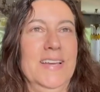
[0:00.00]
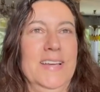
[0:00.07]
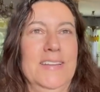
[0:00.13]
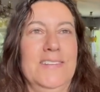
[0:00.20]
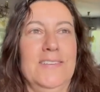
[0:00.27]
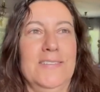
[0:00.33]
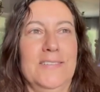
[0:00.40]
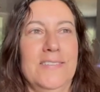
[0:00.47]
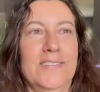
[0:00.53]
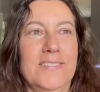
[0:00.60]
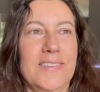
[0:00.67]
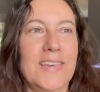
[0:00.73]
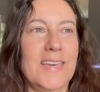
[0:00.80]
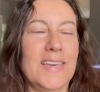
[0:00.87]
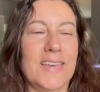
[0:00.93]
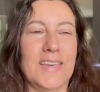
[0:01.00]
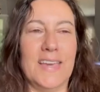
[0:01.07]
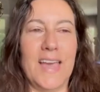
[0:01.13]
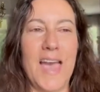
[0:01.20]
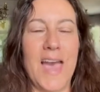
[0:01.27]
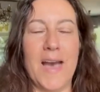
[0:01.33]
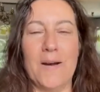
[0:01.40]
to see
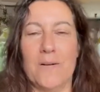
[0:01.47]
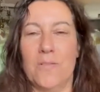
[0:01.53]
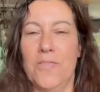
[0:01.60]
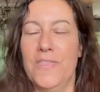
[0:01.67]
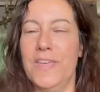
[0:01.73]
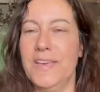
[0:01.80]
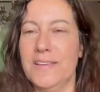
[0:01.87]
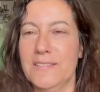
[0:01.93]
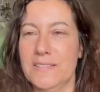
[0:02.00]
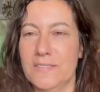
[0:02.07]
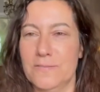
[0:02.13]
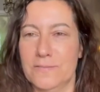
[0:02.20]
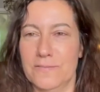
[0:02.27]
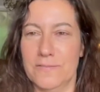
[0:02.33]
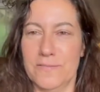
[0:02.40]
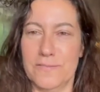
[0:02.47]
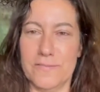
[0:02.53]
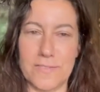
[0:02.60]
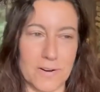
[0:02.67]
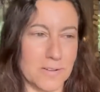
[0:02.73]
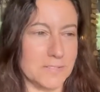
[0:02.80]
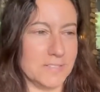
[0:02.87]
how things
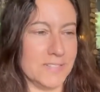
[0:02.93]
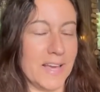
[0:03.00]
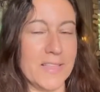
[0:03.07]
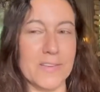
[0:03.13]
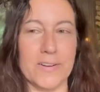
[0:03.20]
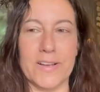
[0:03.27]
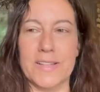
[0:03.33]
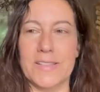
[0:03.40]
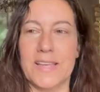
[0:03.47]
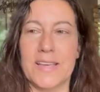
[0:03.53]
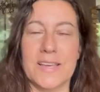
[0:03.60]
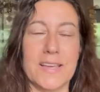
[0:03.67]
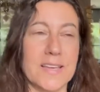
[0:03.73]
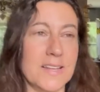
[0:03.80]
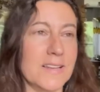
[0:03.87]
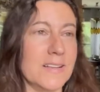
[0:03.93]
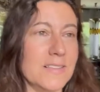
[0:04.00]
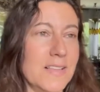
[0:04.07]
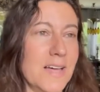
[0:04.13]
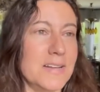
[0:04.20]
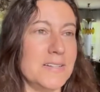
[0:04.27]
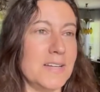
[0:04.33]
fall together, and they can a
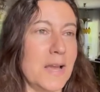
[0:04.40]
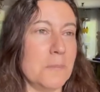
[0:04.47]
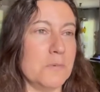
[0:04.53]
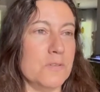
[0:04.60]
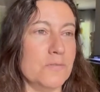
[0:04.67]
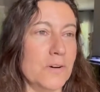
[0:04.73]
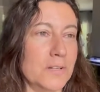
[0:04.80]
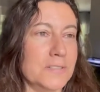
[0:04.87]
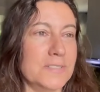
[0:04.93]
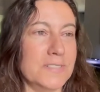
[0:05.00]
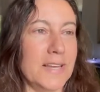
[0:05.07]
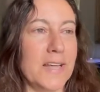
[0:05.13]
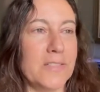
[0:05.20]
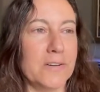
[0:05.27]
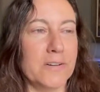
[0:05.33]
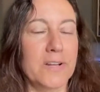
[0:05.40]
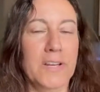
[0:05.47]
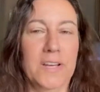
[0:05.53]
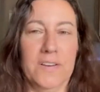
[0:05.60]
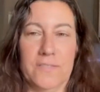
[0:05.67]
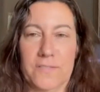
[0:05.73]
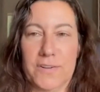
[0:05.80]
lot of times fall together
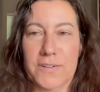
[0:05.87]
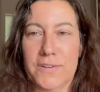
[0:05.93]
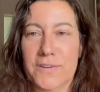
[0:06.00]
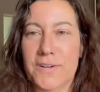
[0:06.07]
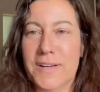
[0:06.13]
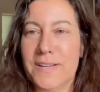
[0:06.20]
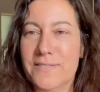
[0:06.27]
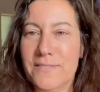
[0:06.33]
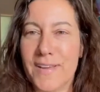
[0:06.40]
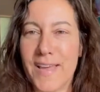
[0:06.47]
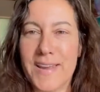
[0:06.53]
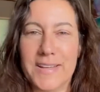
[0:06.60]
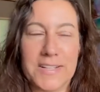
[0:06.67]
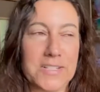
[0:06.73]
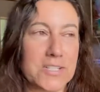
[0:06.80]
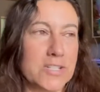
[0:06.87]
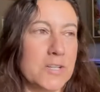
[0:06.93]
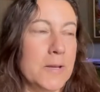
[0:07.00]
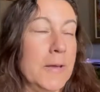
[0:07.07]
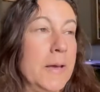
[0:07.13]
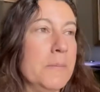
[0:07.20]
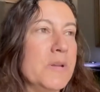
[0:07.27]
for your advantage.
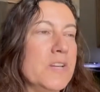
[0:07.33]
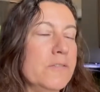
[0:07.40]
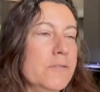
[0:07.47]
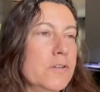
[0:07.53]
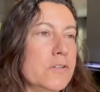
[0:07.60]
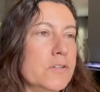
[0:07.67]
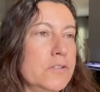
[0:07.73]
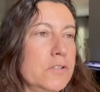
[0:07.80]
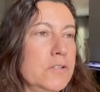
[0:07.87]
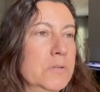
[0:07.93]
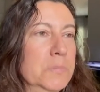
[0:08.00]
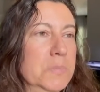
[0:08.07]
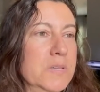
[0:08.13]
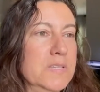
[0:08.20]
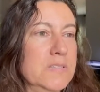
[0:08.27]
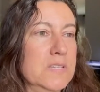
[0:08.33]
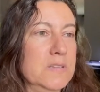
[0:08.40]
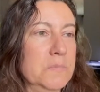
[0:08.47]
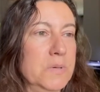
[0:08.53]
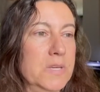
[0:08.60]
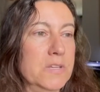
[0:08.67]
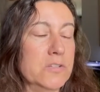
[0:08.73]
But if you're too busy
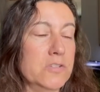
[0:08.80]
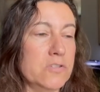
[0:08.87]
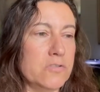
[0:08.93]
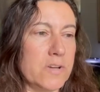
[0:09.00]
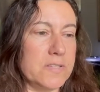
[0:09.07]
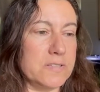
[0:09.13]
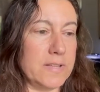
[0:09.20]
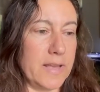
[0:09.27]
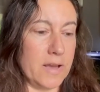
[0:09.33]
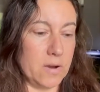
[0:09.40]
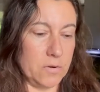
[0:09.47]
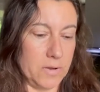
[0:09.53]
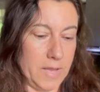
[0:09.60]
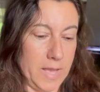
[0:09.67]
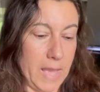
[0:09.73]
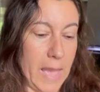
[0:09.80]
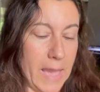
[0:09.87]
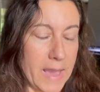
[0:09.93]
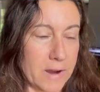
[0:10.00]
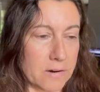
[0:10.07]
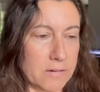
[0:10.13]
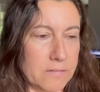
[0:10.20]
being stressed out,
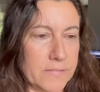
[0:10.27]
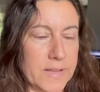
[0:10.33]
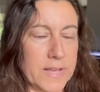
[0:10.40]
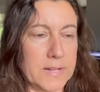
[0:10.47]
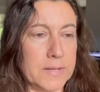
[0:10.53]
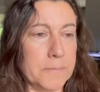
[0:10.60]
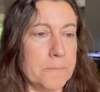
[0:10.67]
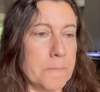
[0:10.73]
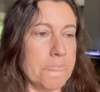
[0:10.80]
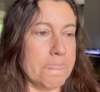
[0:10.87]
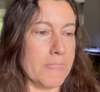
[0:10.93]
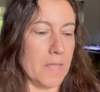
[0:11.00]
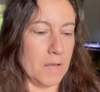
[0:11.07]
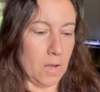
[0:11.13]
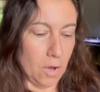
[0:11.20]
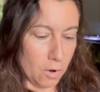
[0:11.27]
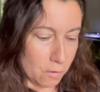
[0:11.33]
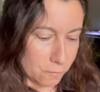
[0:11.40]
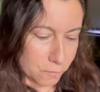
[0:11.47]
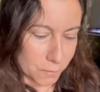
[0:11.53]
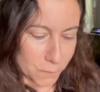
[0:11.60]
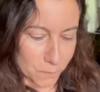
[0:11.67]
aggravated,
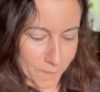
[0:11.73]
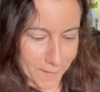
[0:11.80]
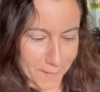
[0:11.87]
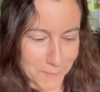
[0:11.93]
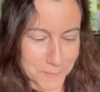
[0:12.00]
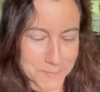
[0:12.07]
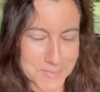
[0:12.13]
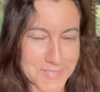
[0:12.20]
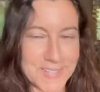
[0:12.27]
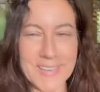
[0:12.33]
overwhelmed,